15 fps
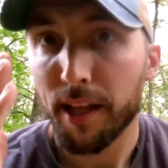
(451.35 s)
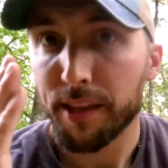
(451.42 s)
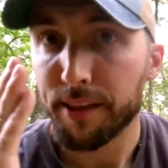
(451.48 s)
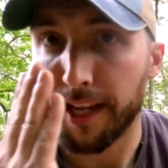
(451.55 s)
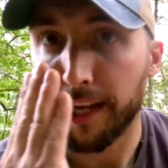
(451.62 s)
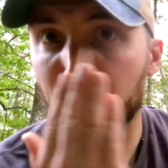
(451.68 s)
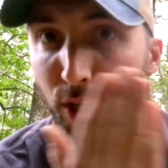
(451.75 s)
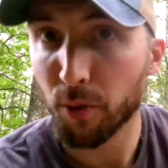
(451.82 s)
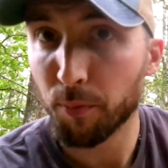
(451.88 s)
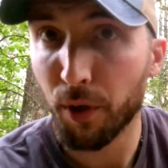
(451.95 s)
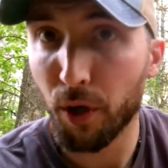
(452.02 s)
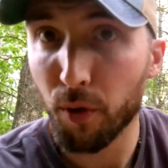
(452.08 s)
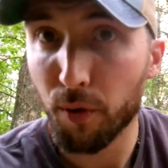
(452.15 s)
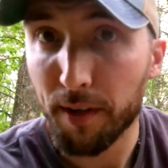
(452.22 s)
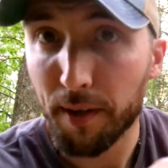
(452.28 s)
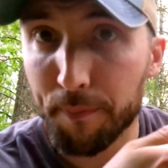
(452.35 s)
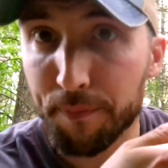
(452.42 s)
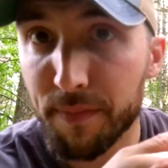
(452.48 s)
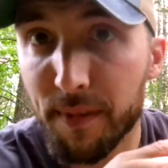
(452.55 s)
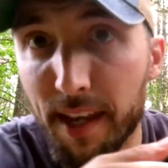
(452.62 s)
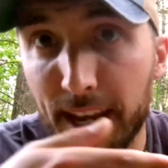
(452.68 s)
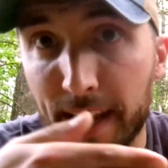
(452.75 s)
The arrow broke,
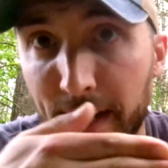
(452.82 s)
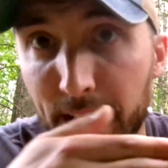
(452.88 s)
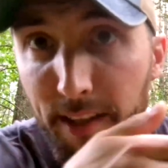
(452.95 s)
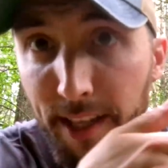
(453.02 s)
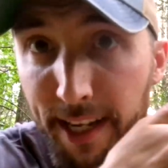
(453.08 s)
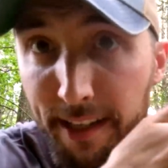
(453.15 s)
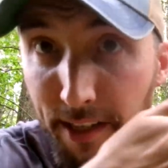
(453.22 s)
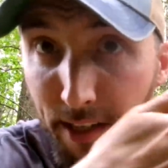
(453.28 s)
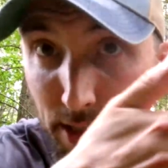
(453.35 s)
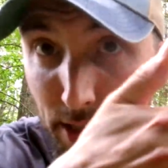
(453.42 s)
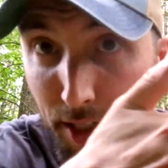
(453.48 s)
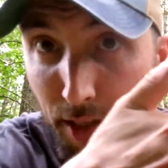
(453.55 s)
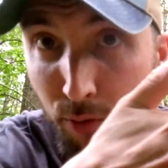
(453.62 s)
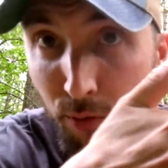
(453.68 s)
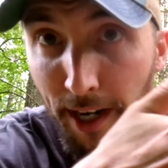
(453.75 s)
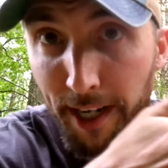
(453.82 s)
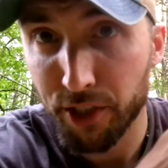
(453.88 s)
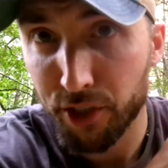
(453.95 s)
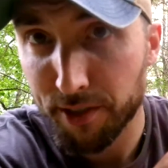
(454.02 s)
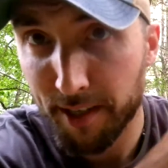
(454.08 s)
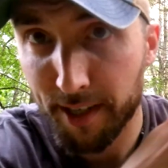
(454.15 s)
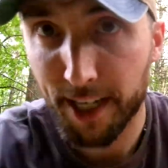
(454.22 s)
and it landed a little right,
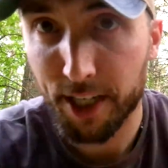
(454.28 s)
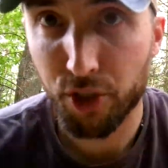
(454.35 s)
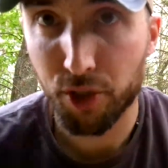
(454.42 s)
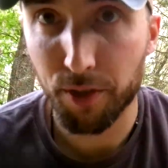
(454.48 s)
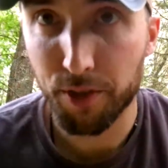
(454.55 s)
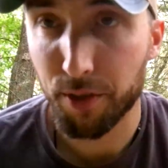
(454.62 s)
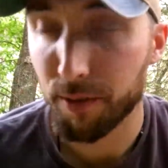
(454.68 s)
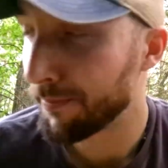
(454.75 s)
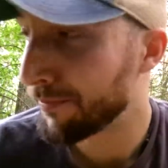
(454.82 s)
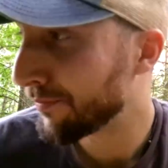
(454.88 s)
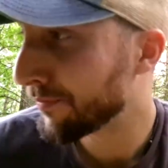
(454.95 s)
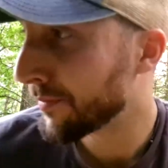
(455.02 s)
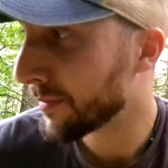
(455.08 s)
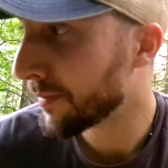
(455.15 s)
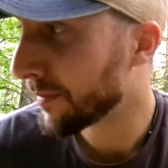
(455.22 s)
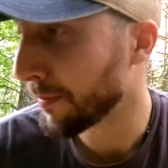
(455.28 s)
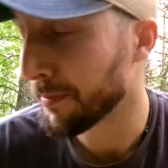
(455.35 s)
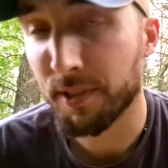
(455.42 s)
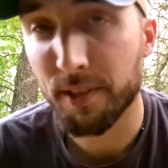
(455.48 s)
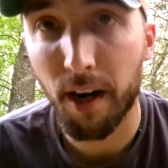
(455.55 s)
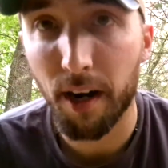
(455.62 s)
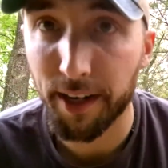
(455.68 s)
just like I showed you. I'm
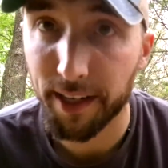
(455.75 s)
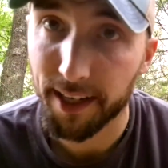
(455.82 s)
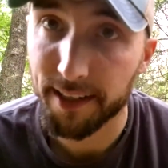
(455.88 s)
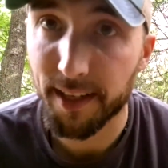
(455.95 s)
sorry, guys.